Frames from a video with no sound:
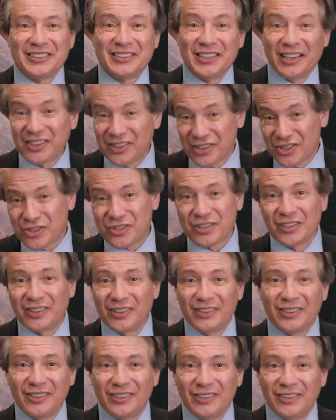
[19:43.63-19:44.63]

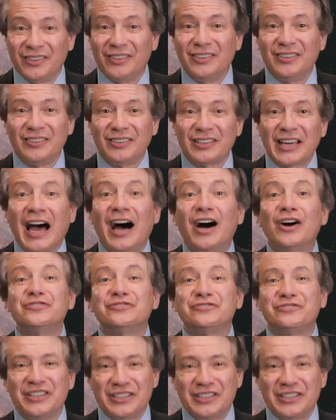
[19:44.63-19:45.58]
Dankeschön und auf